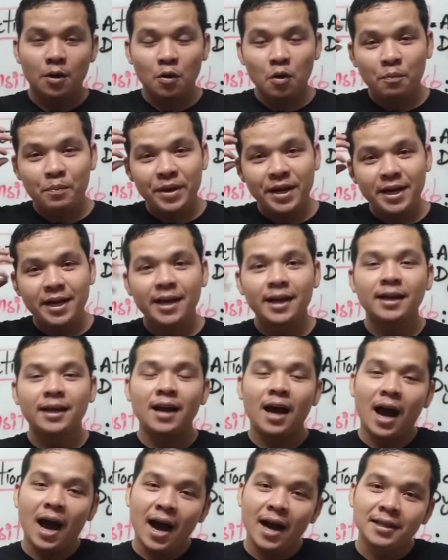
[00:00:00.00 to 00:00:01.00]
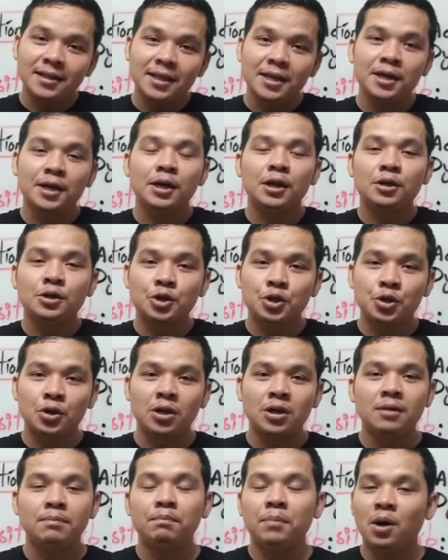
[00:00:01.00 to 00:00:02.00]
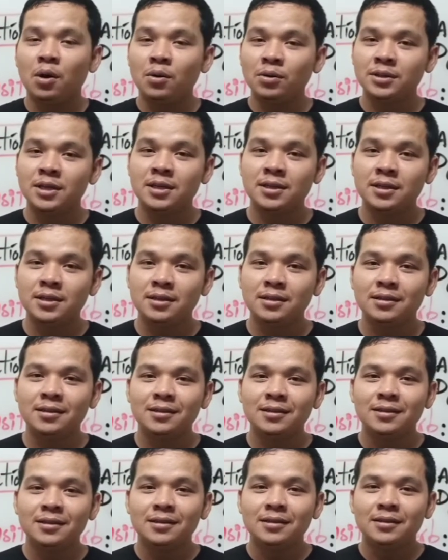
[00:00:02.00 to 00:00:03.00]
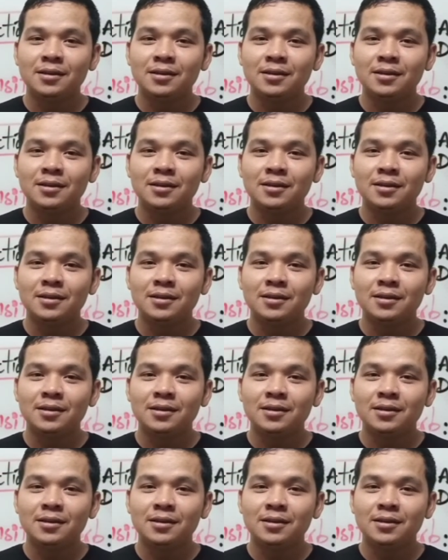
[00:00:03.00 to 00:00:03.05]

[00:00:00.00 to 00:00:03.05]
opinion, idea, thought, possession,